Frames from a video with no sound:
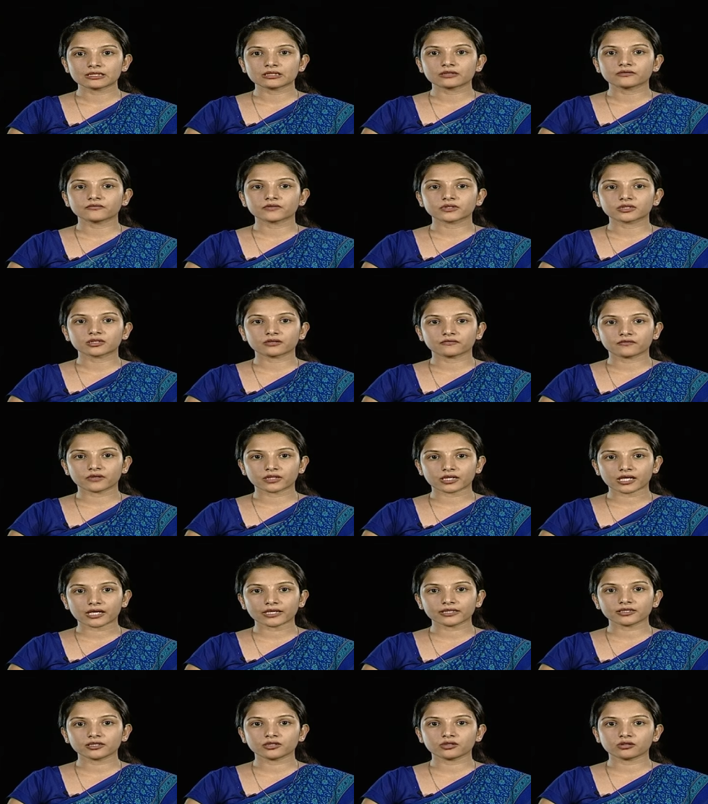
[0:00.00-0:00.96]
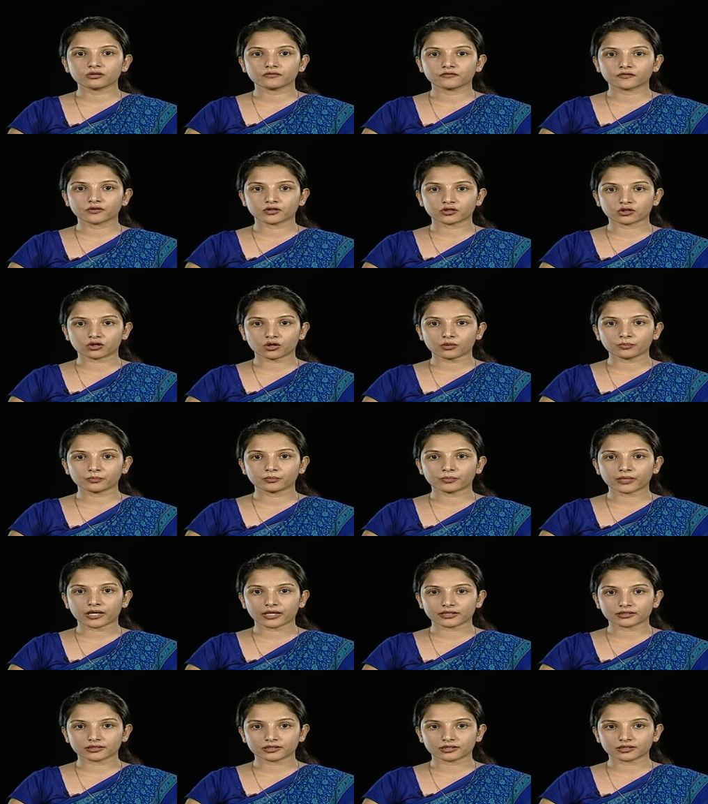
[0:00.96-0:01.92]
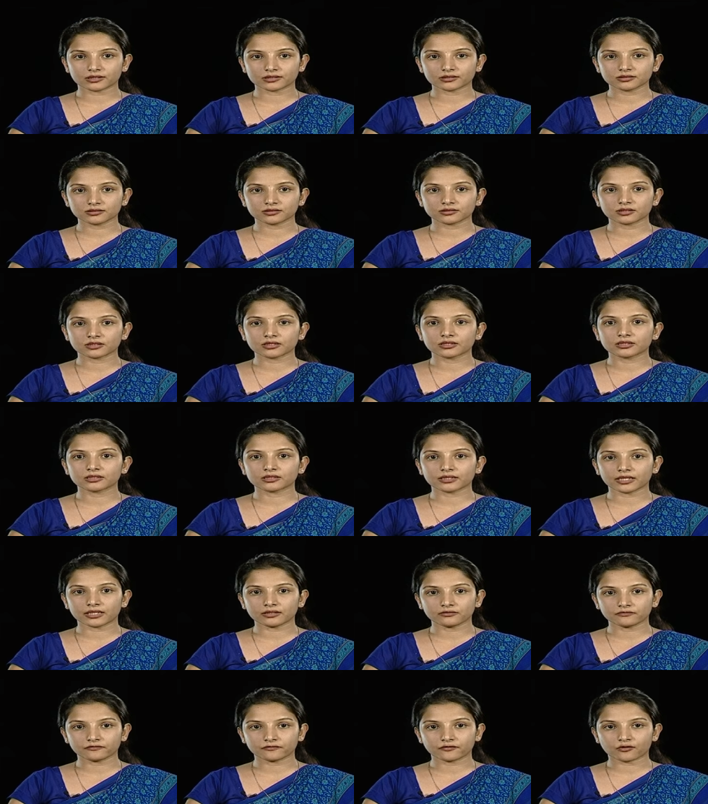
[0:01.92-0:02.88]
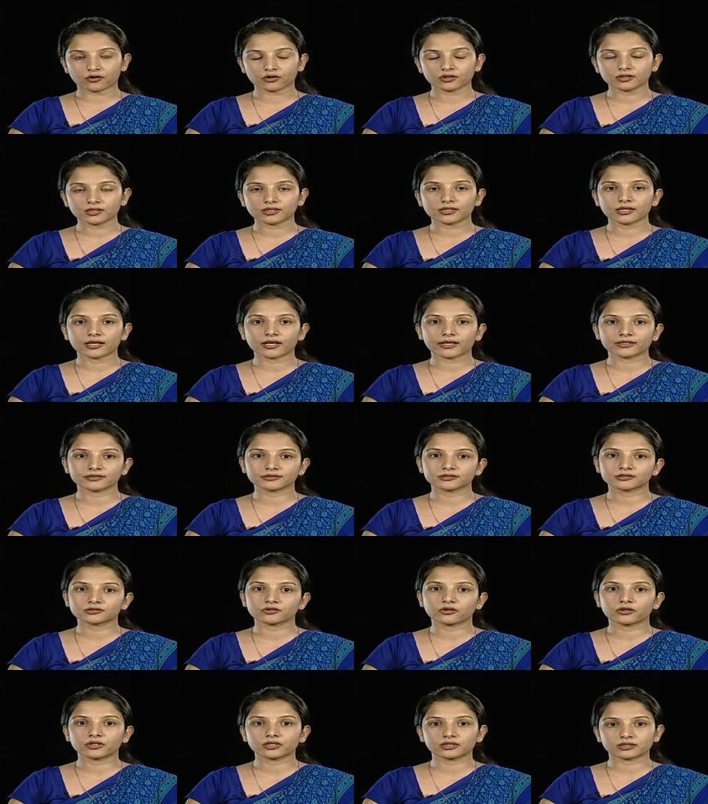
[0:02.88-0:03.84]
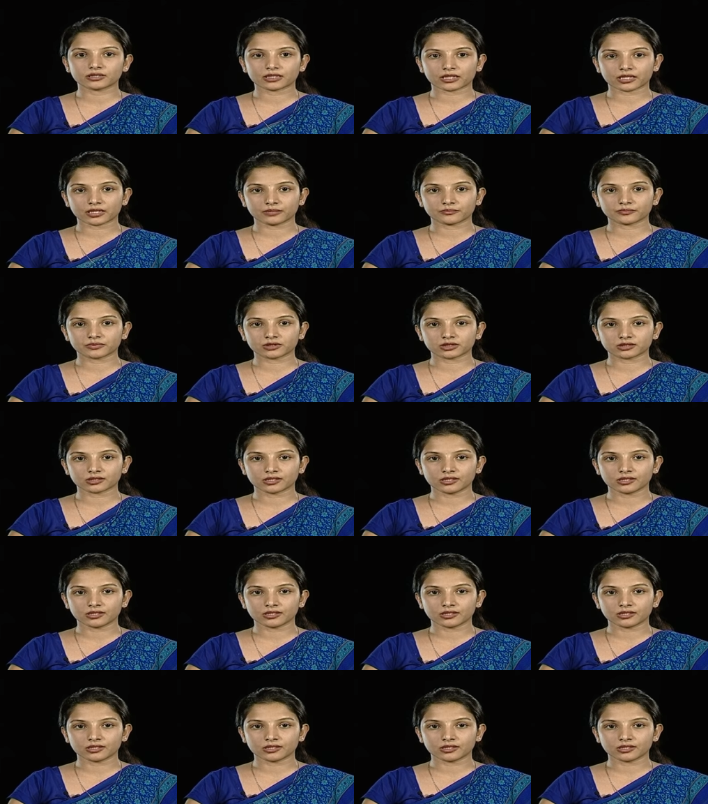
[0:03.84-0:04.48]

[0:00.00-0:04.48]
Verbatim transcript: with a variety of crop patterns, rainfall and soil types.